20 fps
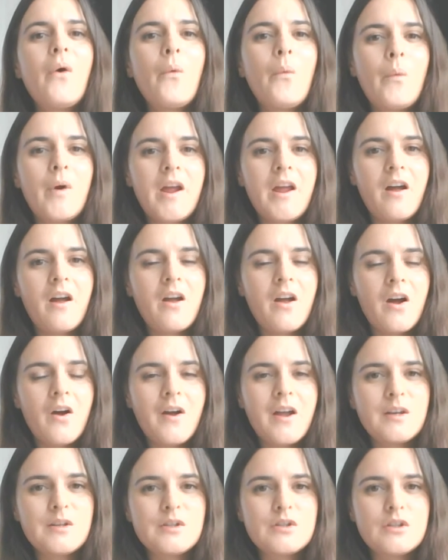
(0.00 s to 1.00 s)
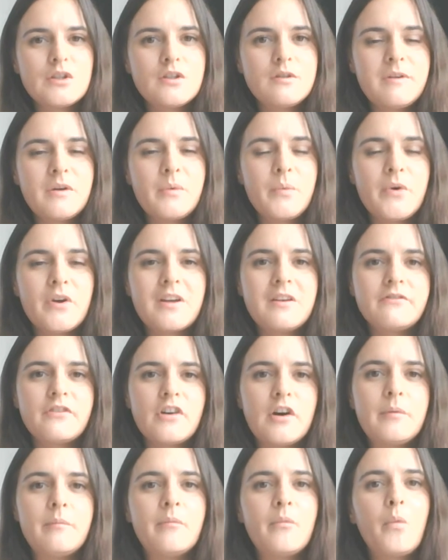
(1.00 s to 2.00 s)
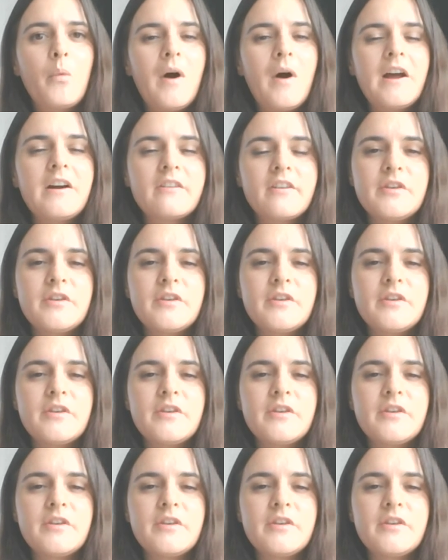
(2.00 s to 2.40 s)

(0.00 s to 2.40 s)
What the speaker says: we are going to be working from White